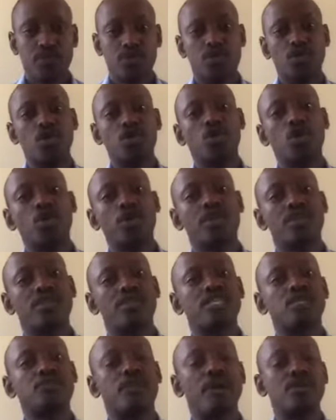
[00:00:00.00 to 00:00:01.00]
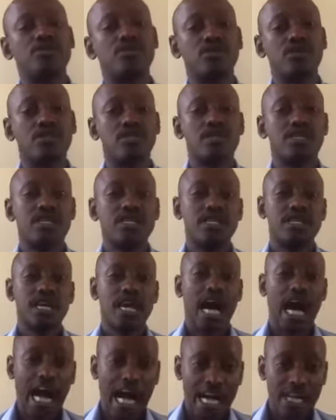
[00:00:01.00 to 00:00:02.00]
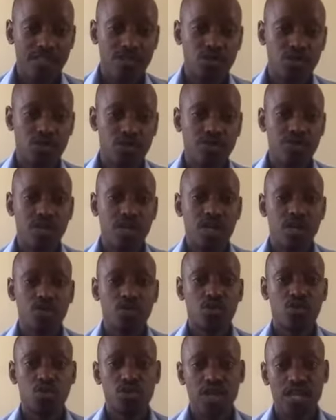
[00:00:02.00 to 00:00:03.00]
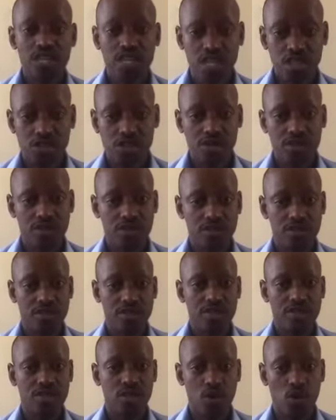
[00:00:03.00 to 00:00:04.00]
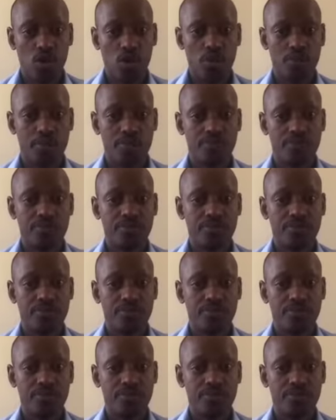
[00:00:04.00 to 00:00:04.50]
Not knowing that this person has to do the injections, deworm,